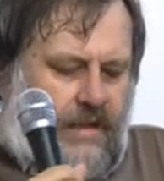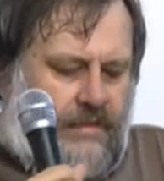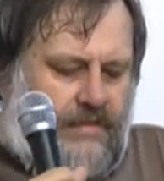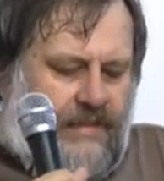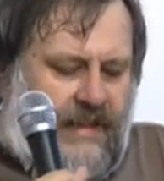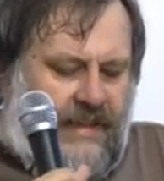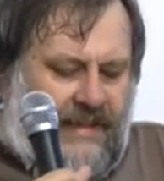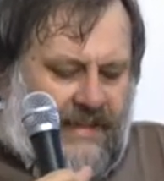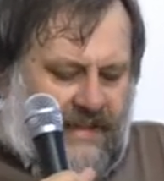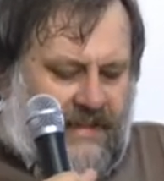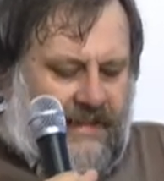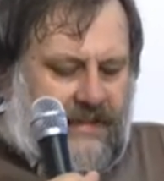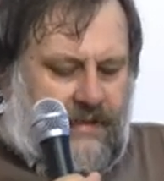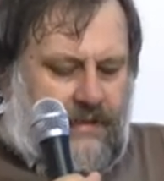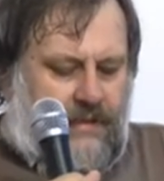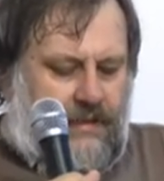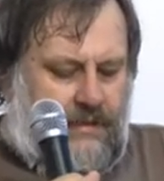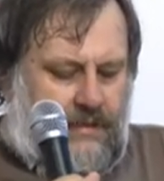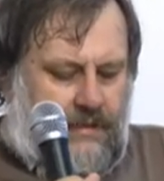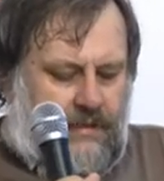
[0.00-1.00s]
this
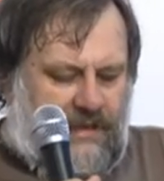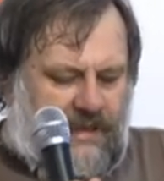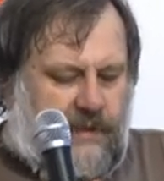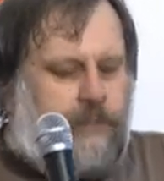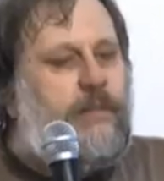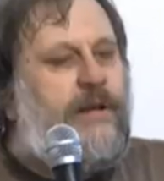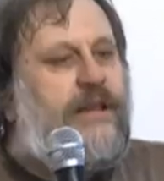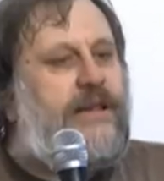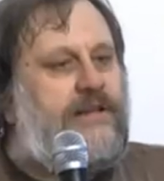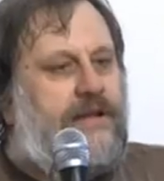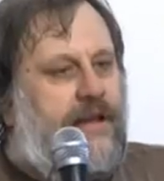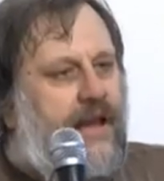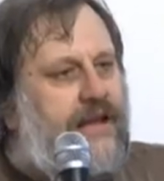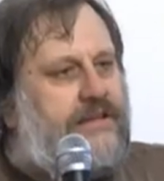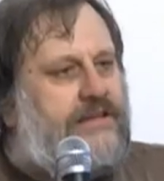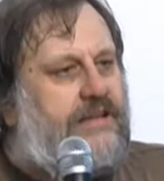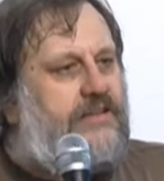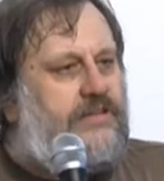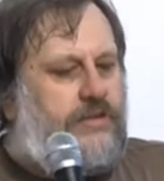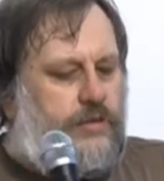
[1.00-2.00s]
split
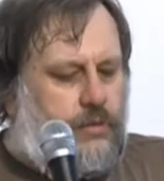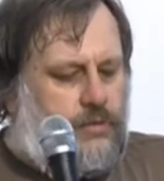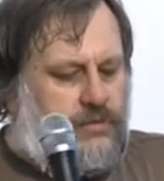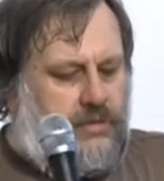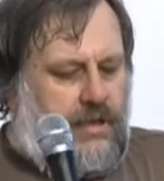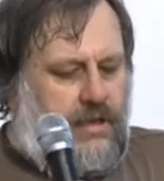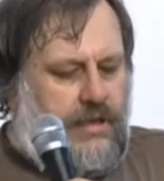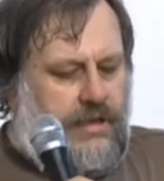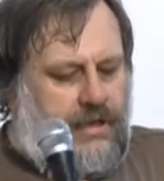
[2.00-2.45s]
attitude,